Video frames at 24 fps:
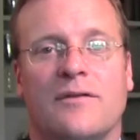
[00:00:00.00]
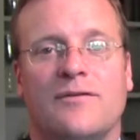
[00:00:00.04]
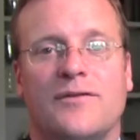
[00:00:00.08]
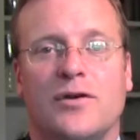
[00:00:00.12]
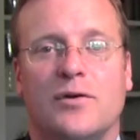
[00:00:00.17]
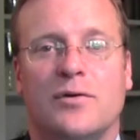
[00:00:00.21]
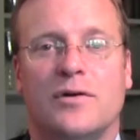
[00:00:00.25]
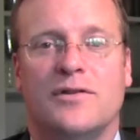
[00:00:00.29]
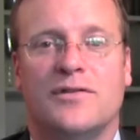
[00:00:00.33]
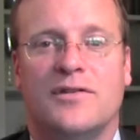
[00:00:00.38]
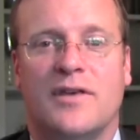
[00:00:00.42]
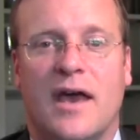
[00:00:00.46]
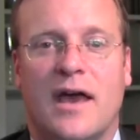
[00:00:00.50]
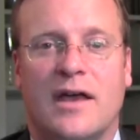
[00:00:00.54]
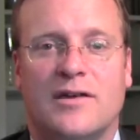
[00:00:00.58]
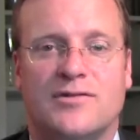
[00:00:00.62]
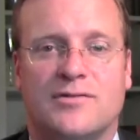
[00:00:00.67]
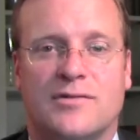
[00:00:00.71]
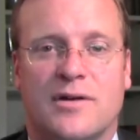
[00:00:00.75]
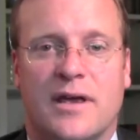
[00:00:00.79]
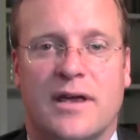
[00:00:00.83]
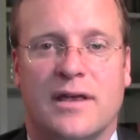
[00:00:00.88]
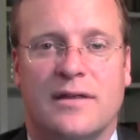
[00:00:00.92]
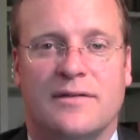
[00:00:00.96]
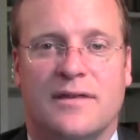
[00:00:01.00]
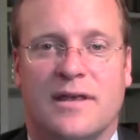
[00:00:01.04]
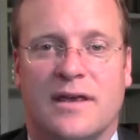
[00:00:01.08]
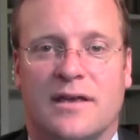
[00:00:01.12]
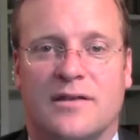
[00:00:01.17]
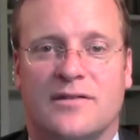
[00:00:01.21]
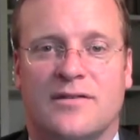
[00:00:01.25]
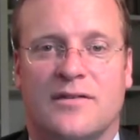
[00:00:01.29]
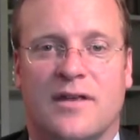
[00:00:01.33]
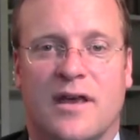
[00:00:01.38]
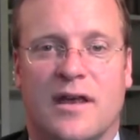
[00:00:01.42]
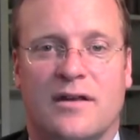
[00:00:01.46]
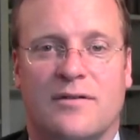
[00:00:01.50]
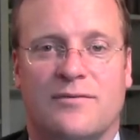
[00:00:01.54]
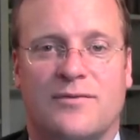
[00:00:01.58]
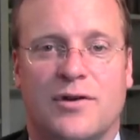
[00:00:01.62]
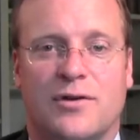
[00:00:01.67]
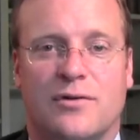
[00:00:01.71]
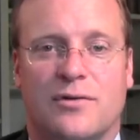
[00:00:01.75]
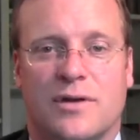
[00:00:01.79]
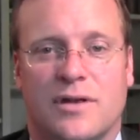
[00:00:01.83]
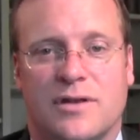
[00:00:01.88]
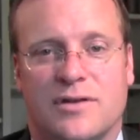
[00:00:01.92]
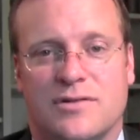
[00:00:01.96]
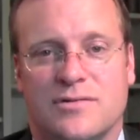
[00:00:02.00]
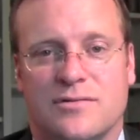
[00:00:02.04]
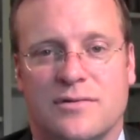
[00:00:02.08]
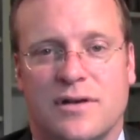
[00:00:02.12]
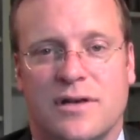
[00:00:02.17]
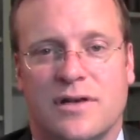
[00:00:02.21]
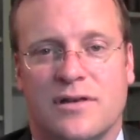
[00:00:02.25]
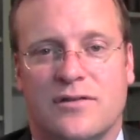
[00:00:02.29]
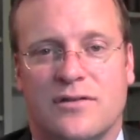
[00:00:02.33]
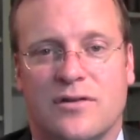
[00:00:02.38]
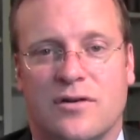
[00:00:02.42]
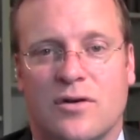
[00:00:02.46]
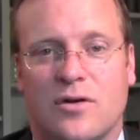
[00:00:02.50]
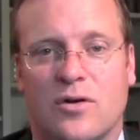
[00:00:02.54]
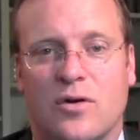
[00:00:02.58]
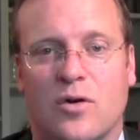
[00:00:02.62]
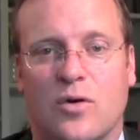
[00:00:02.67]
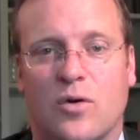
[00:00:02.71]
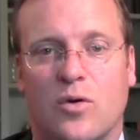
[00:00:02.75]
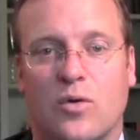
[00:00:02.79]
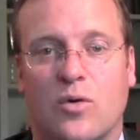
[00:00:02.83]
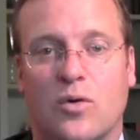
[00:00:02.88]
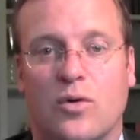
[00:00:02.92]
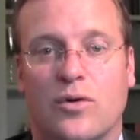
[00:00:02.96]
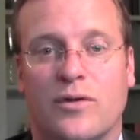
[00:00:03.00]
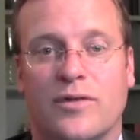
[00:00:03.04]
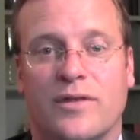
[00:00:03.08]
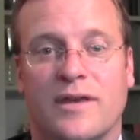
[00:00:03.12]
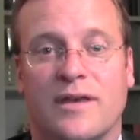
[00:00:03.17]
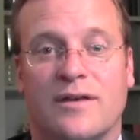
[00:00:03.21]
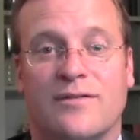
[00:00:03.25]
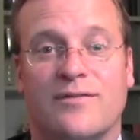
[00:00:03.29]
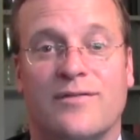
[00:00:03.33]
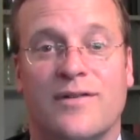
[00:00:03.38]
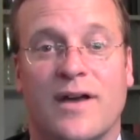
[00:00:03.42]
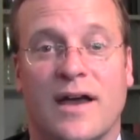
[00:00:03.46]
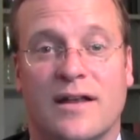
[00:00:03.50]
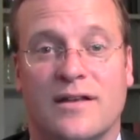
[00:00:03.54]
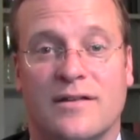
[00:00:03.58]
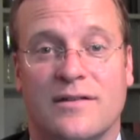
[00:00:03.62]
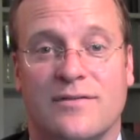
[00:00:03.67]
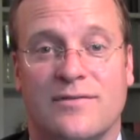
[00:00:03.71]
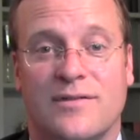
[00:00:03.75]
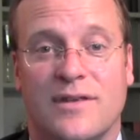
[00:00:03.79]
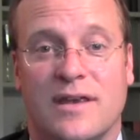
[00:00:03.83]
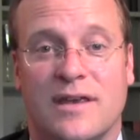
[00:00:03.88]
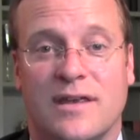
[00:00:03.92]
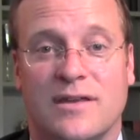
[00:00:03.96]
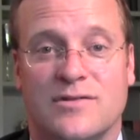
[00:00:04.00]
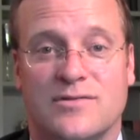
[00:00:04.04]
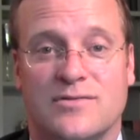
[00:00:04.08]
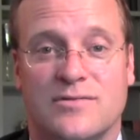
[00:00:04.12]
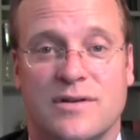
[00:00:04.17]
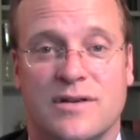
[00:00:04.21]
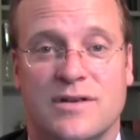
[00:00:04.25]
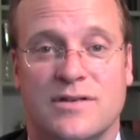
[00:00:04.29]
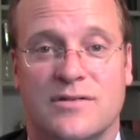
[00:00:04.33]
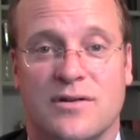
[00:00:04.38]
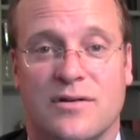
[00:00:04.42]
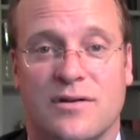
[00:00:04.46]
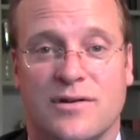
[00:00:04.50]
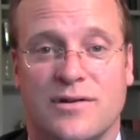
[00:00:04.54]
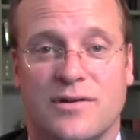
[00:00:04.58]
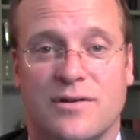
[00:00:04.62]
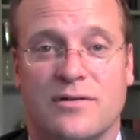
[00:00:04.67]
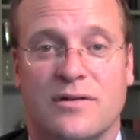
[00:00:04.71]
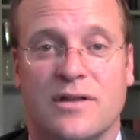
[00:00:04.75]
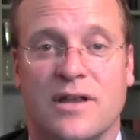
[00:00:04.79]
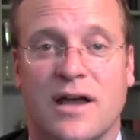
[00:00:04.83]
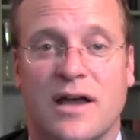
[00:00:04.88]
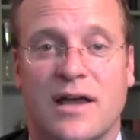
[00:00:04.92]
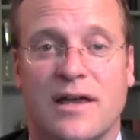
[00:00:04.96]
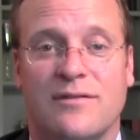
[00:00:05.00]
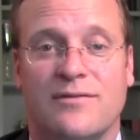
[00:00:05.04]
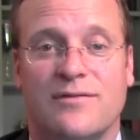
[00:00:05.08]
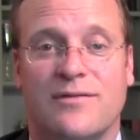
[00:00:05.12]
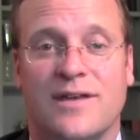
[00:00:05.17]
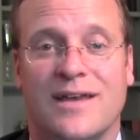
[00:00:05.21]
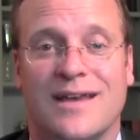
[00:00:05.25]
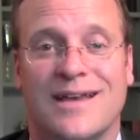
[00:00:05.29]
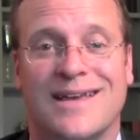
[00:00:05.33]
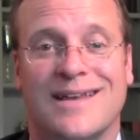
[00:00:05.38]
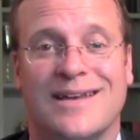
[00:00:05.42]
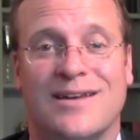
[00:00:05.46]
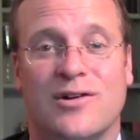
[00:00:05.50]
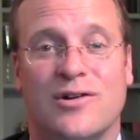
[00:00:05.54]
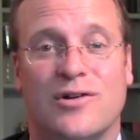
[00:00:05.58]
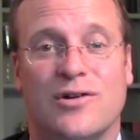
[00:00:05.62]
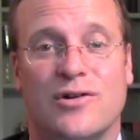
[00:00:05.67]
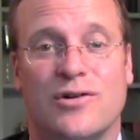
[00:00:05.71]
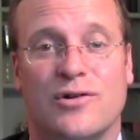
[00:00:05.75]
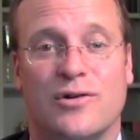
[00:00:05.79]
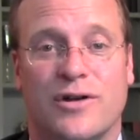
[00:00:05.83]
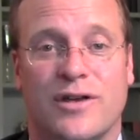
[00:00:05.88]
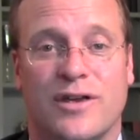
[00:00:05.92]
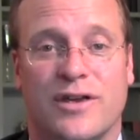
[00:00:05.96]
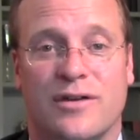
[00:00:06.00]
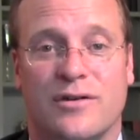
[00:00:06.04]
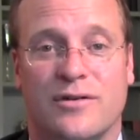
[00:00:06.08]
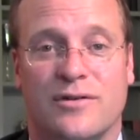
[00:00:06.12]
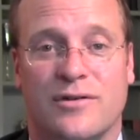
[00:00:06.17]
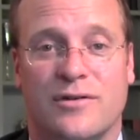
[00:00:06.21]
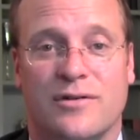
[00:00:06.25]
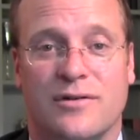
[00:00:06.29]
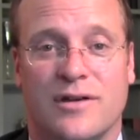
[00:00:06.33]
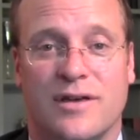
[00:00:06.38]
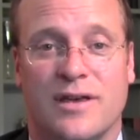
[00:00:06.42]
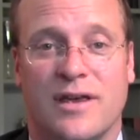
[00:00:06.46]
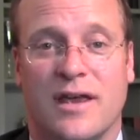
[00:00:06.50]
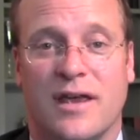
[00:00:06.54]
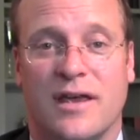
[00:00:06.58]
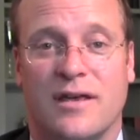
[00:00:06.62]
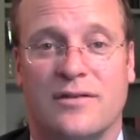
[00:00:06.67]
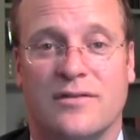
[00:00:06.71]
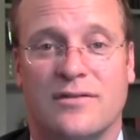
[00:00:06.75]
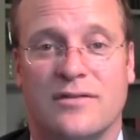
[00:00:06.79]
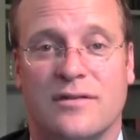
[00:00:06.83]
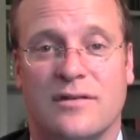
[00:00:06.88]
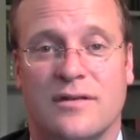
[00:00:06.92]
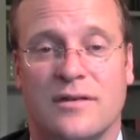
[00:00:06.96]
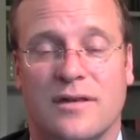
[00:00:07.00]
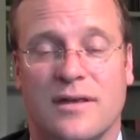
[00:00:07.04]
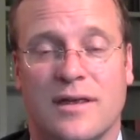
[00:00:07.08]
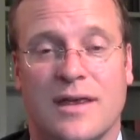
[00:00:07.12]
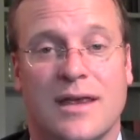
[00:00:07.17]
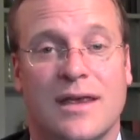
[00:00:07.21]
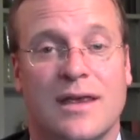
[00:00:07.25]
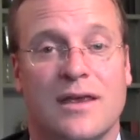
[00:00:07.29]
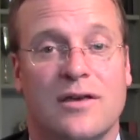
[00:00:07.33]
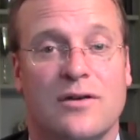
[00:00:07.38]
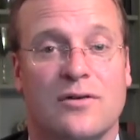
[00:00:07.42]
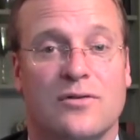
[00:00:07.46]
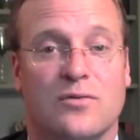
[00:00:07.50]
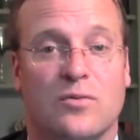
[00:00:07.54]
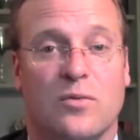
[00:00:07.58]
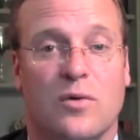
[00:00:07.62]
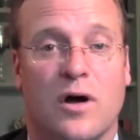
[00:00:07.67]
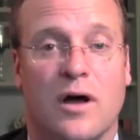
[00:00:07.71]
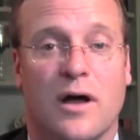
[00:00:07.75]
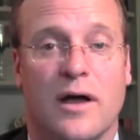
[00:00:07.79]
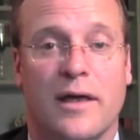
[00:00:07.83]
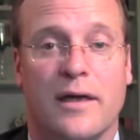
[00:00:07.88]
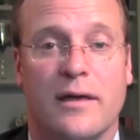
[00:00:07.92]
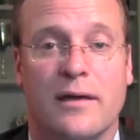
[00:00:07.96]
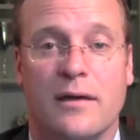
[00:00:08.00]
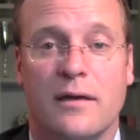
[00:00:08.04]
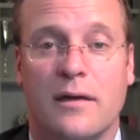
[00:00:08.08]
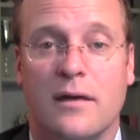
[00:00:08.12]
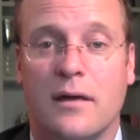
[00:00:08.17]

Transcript: If you exaggerate the extent of your injuries or the effect of the injuries on your life, it can hurt or kill your case. Here's why.